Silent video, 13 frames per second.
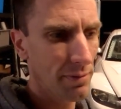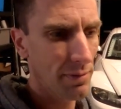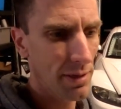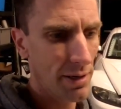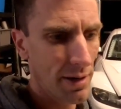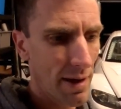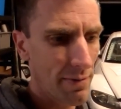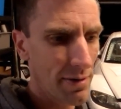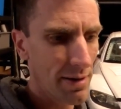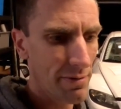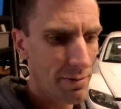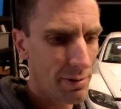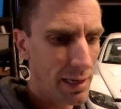haven't
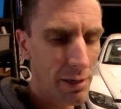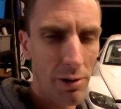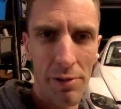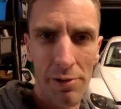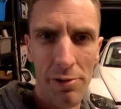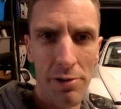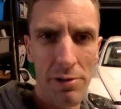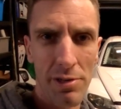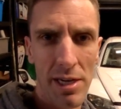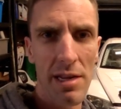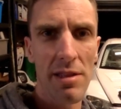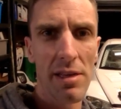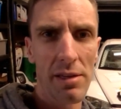even really gone through
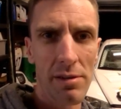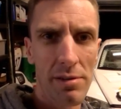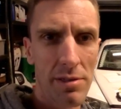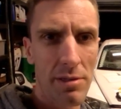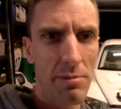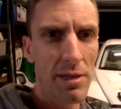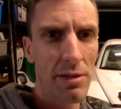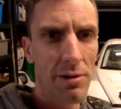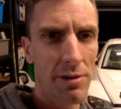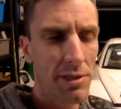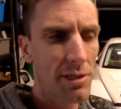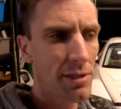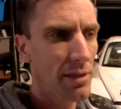teething, to be
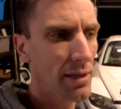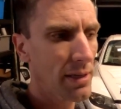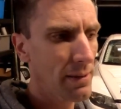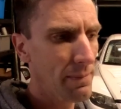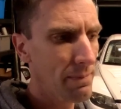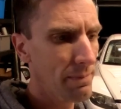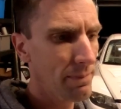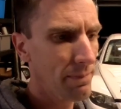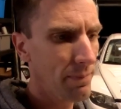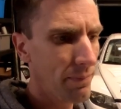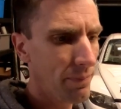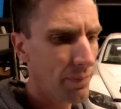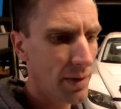honest.
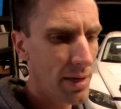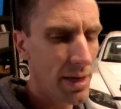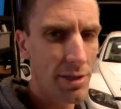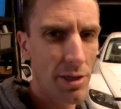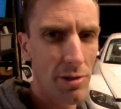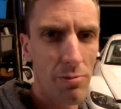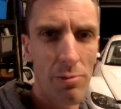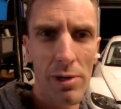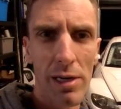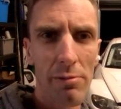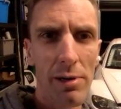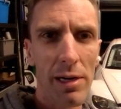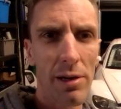Yeah, so it's
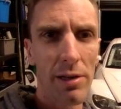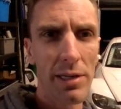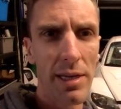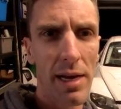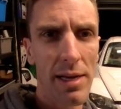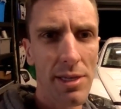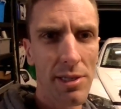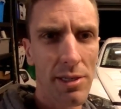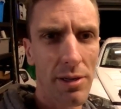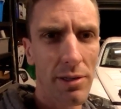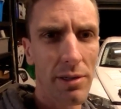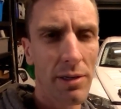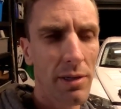really, really early days.
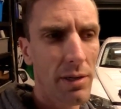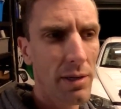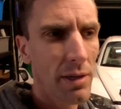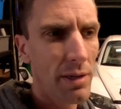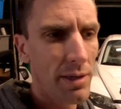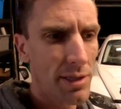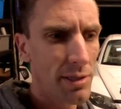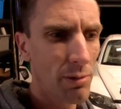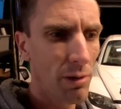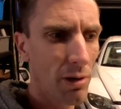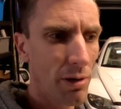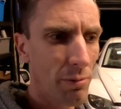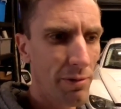So there's still a
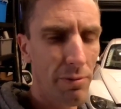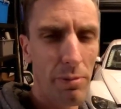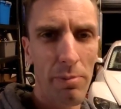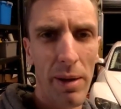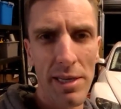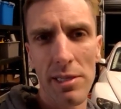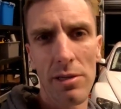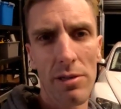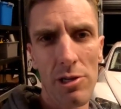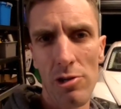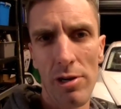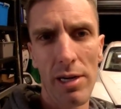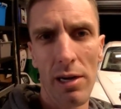lot. We've basically got
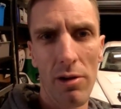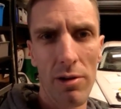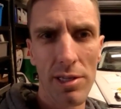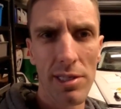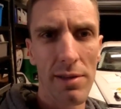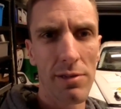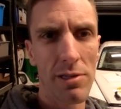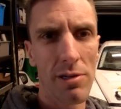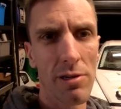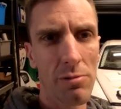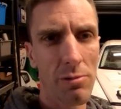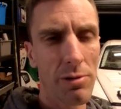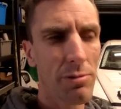to treat it like it's never
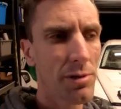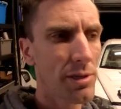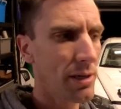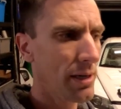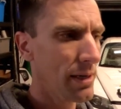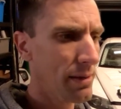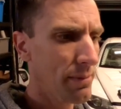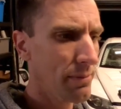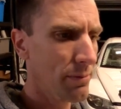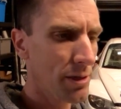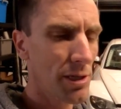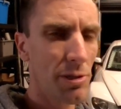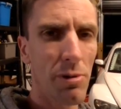turned wheels,
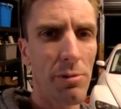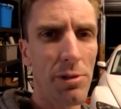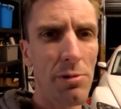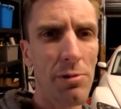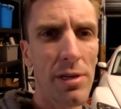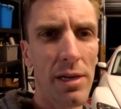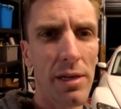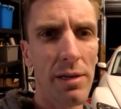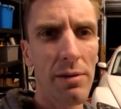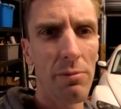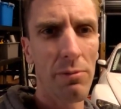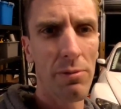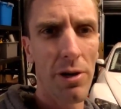which is what we're doing,
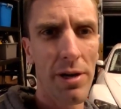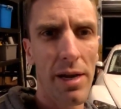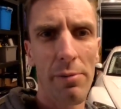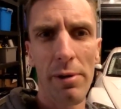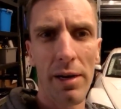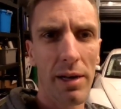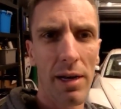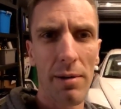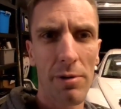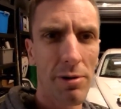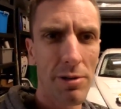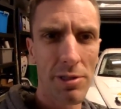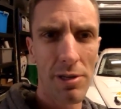and no doubt we're going to come
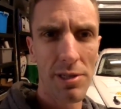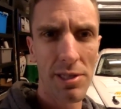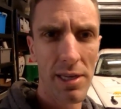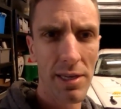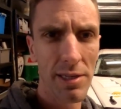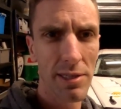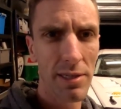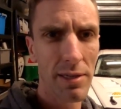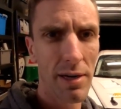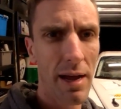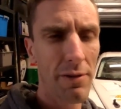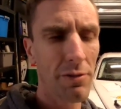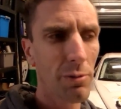across those things and
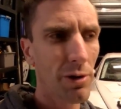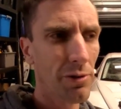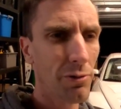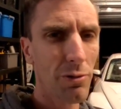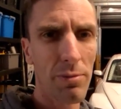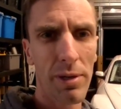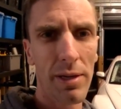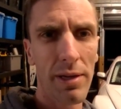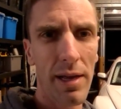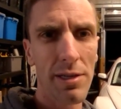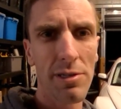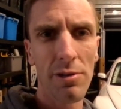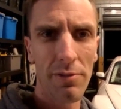have to work through them, but
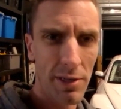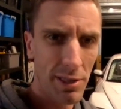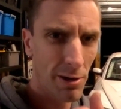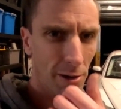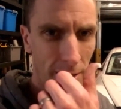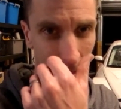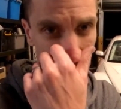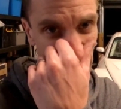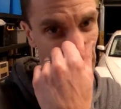that's sort of exciting